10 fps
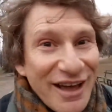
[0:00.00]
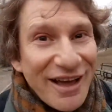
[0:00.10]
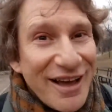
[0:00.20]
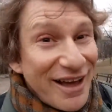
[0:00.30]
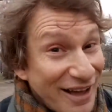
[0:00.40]

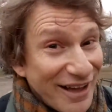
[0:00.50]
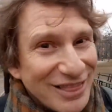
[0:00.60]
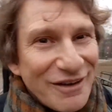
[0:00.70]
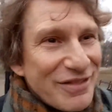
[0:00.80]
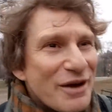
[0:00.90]
I
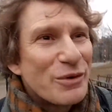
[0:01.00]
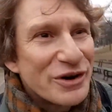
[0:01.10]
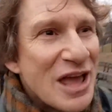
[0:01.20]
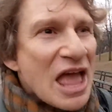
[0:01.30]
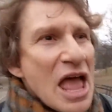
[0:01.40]
love that
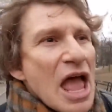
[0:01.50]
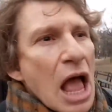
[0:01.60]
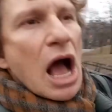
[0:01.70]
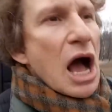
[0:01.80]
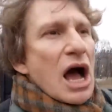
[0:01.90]
word,
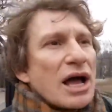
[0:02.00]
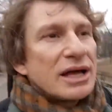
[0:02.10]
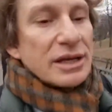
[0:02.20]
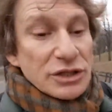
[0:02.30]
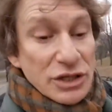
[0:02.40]

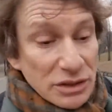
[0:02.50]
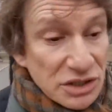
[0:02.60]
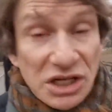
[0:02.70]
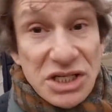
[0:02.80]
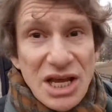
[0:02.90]
to
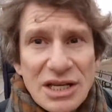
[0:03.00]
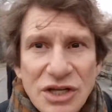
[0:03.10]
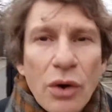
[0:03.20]
succeed.